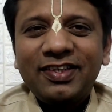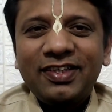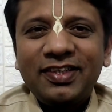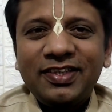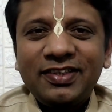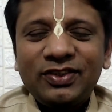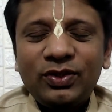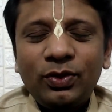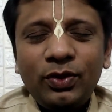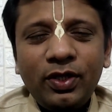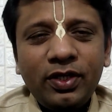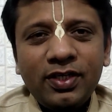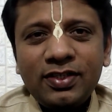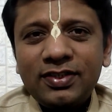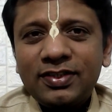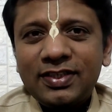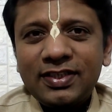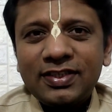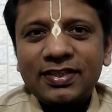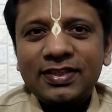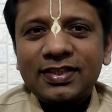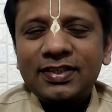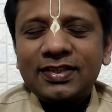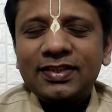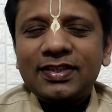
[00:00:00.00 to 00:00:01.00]
So let us
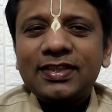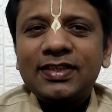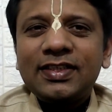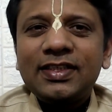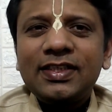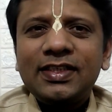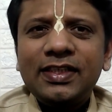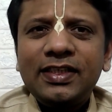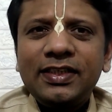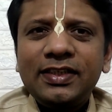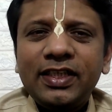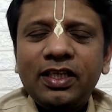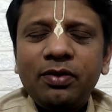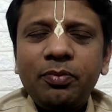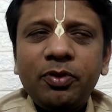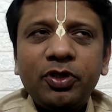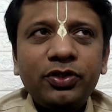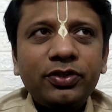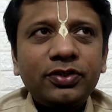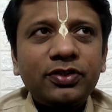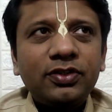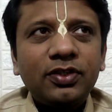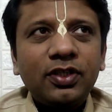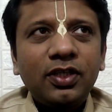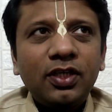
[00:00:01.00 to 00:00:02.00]
discuss this in detail,
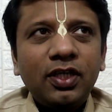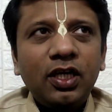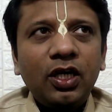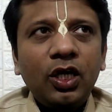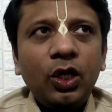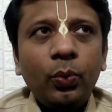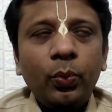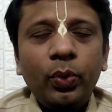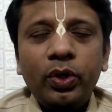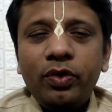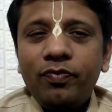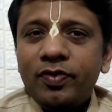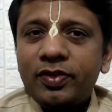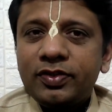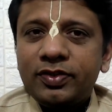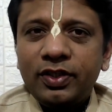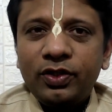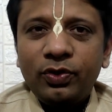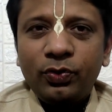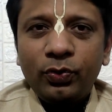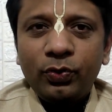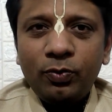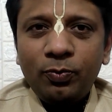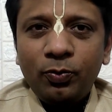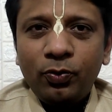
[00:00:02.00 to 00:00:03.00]
because when we say
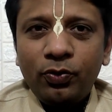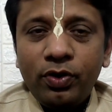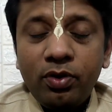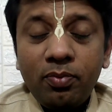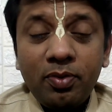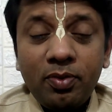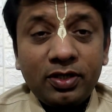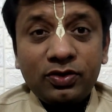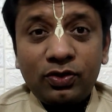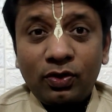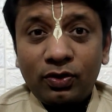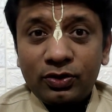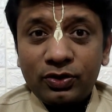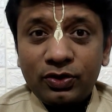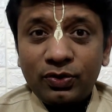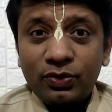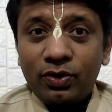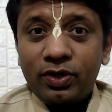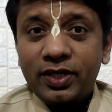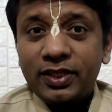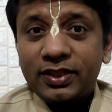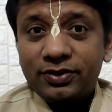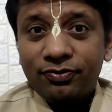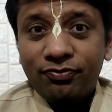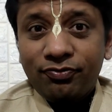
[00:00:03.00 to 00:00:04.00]
Guru Pournima, it's also
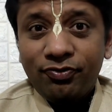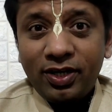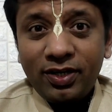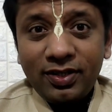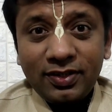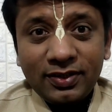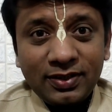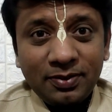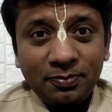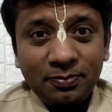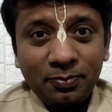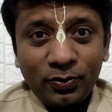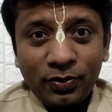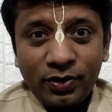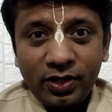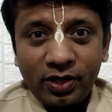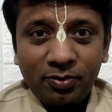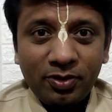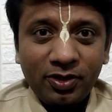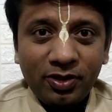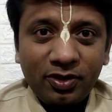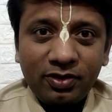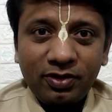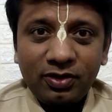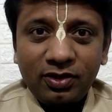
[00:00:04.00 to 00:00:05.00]
called as Vyasa
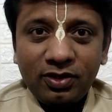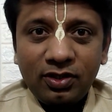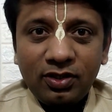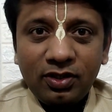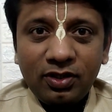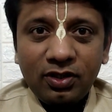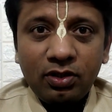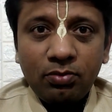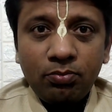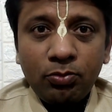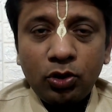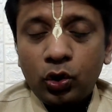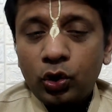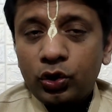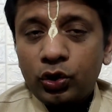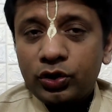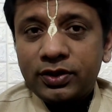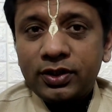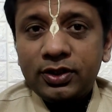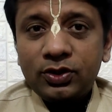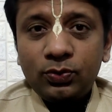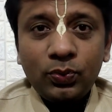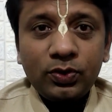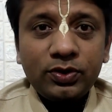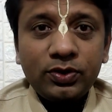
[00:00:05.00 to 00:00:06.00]
Pournima, because
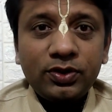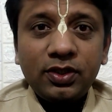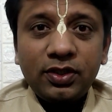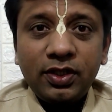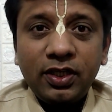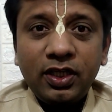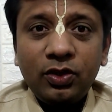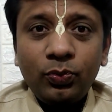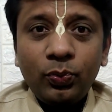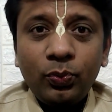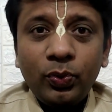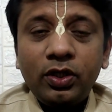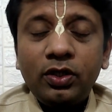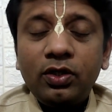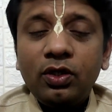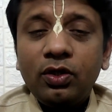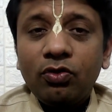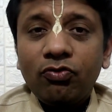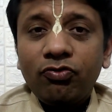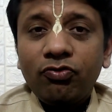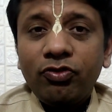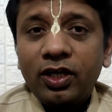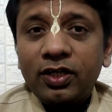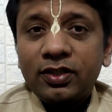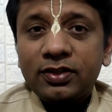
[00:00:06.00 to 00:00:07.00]
this was the day when
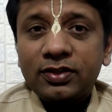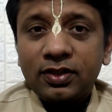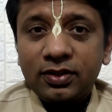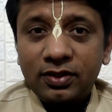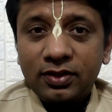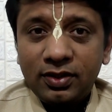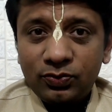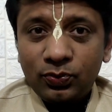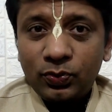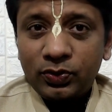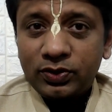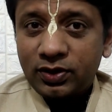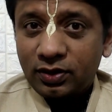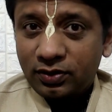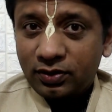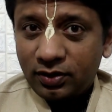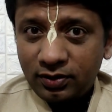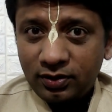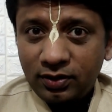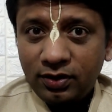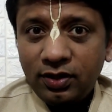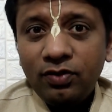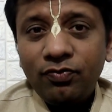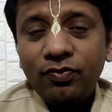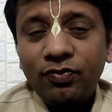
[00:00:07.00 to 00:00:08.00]
this was the
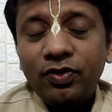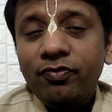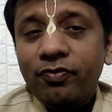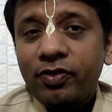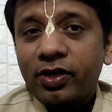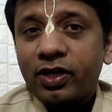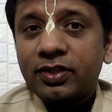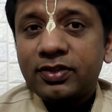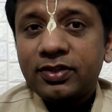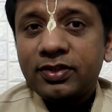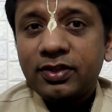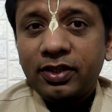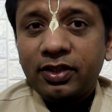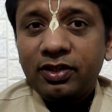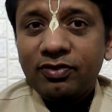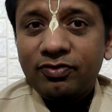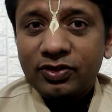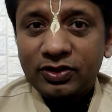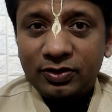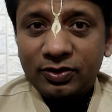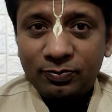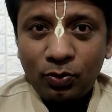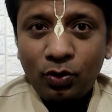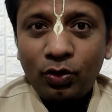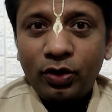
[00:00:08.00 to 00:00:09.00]
tithi when Vyasadeva
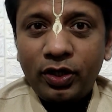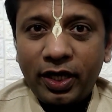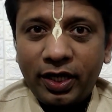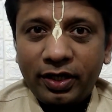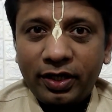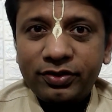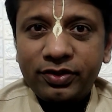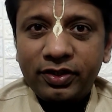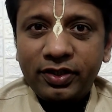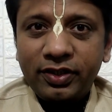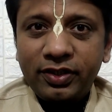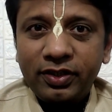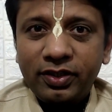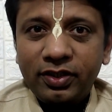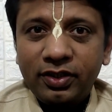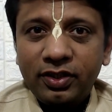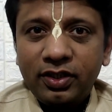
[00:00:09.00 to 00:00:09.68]
was born actually.